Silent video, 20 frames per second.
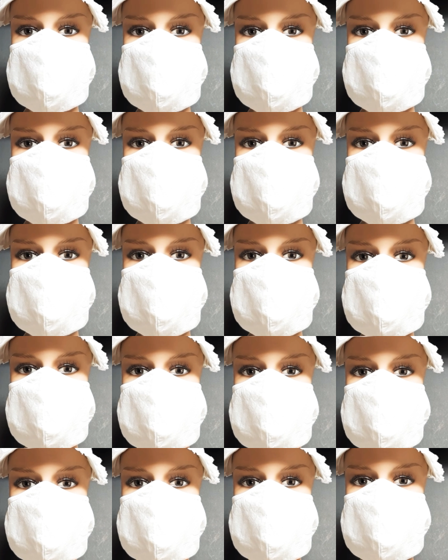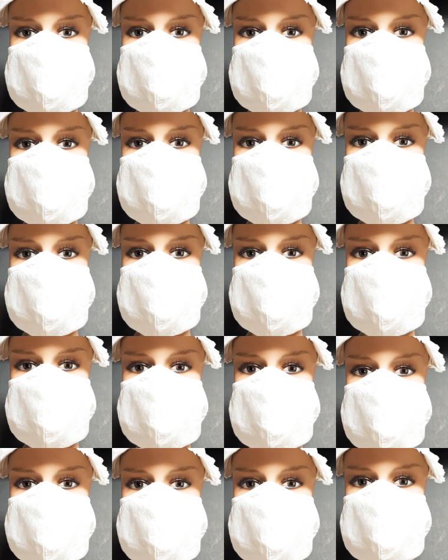So it's
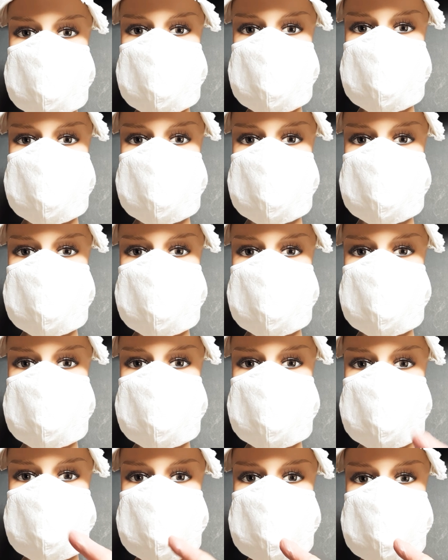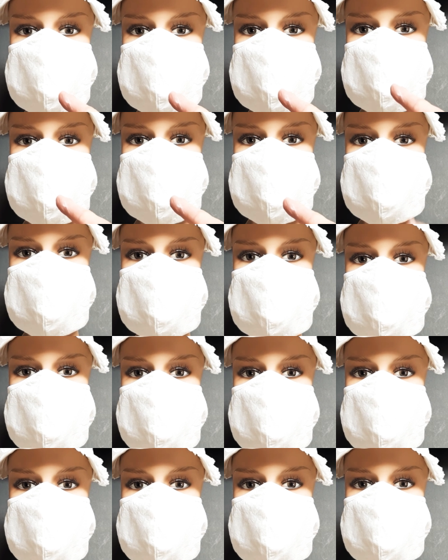almost child size with an adult size
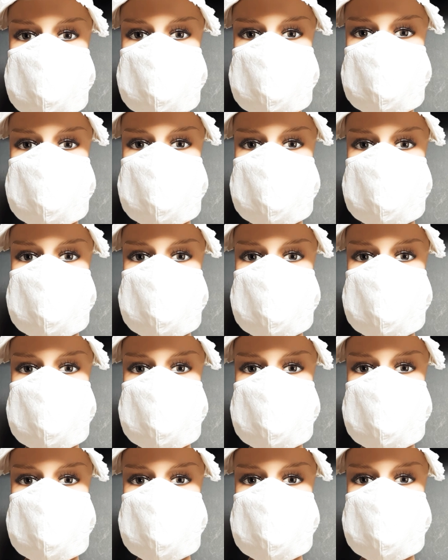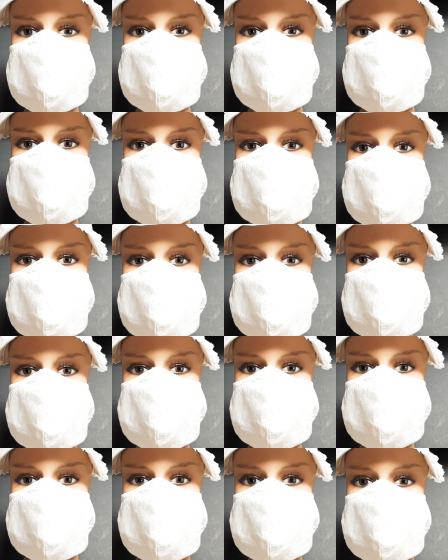mask on it. So if it looks
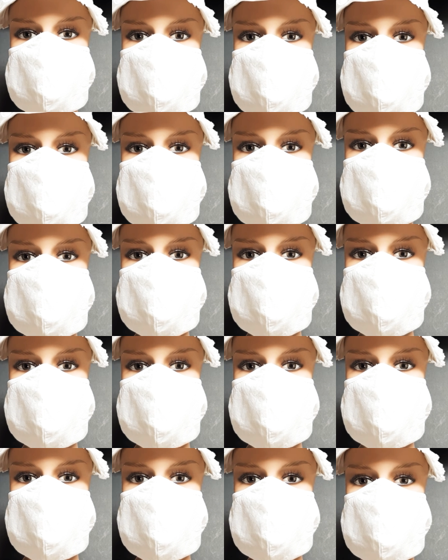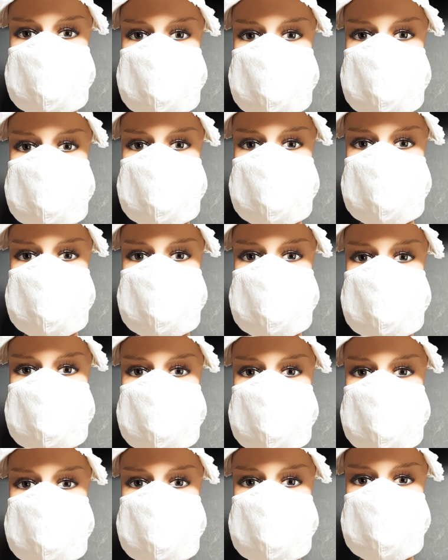funny, it's because I don't
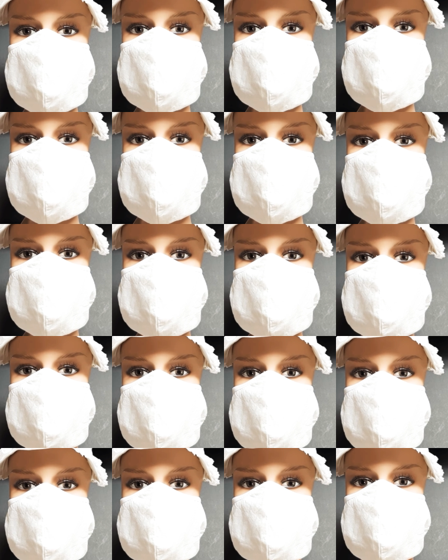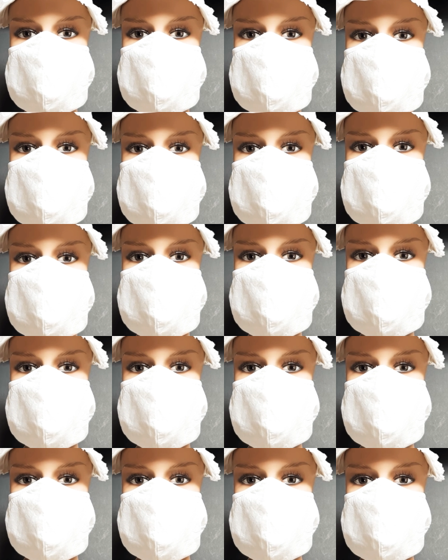have a proper mannequin head.
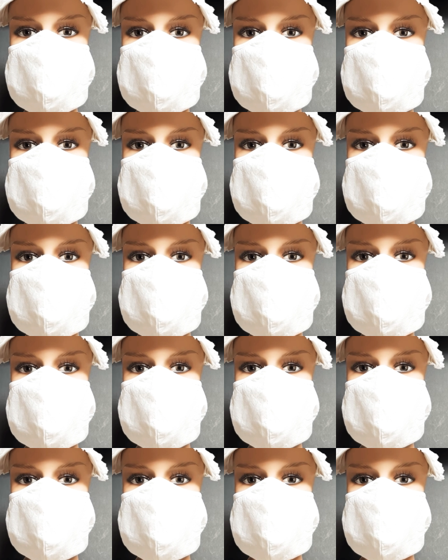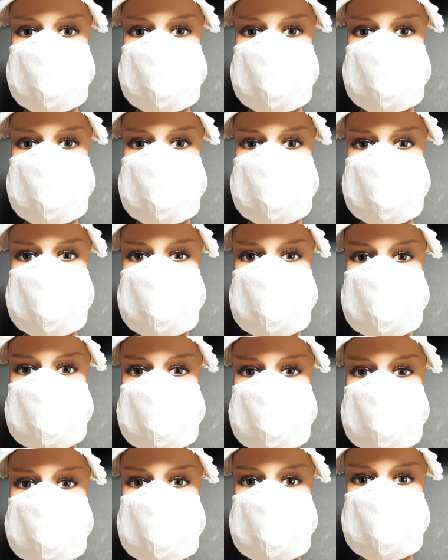But anyway,
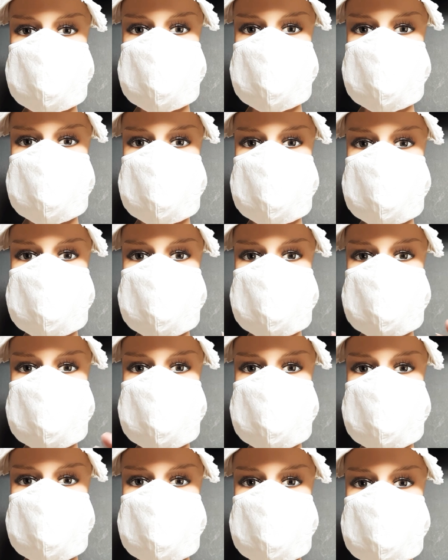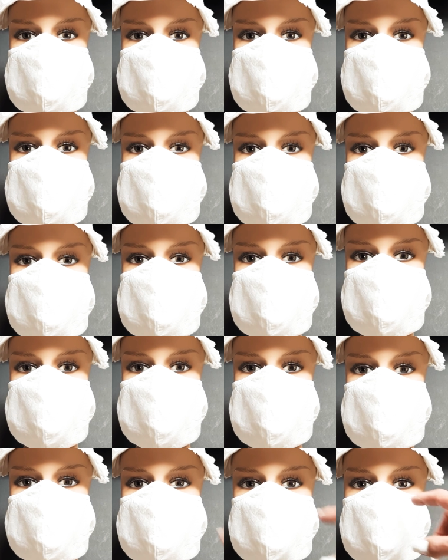it's a terrific mask,
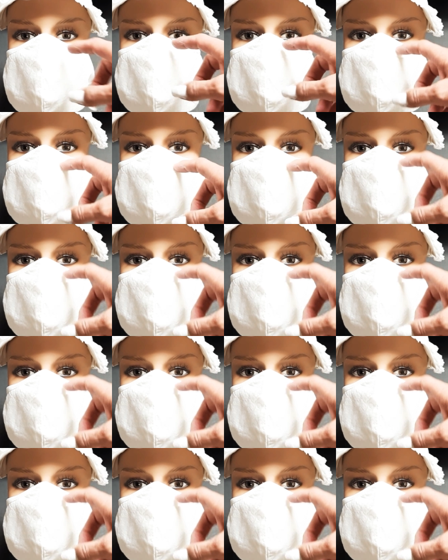and it's well